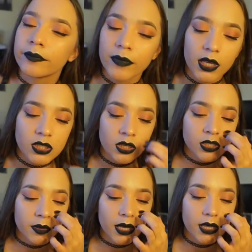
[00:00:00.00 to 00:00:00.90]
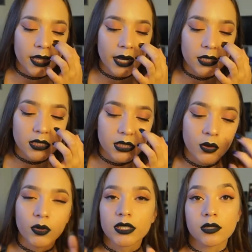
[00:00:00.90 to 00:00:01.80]
Oh, so to
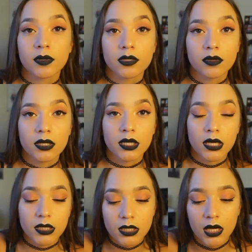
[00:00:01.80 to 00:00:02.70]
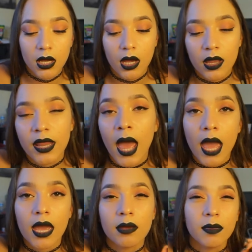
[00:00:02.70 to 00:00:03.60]
me that is the worst experience with EDS.
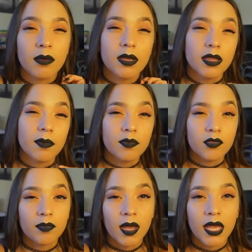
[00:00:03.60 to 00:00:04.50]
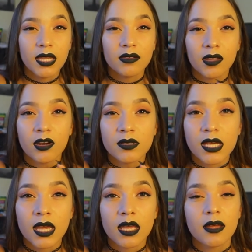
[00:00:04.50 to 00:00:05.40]
That, and maybe the
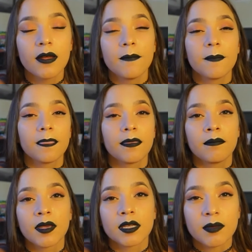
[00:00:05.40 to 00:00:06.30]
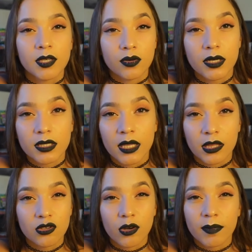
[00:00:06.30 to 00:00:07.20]
pains that I always get
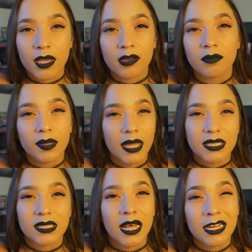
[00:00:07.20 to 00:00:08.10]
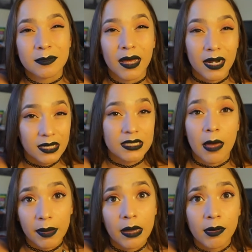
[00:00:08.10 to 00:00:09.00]
because of my joints, like the joint pain, but that's
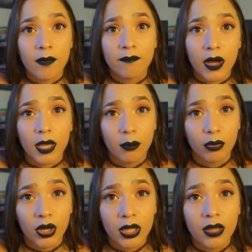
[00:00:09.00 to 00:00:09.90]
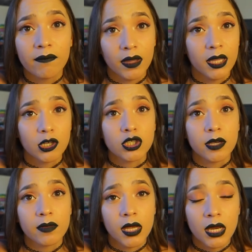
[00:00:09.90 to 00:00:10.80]
not as bad as not being able to fucking
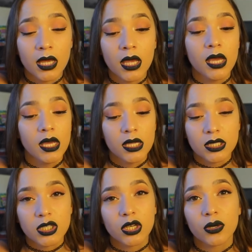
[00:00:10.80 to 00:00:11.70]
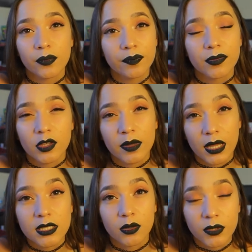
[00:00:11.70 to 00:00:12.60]
breathe and feel like you're suffocating. So
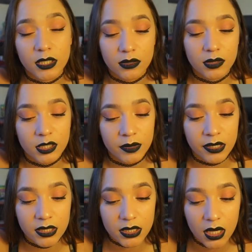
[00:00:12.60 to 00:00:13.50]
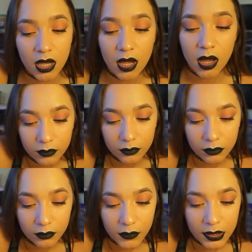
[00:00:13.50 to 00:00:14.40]
to me that's the worst experience.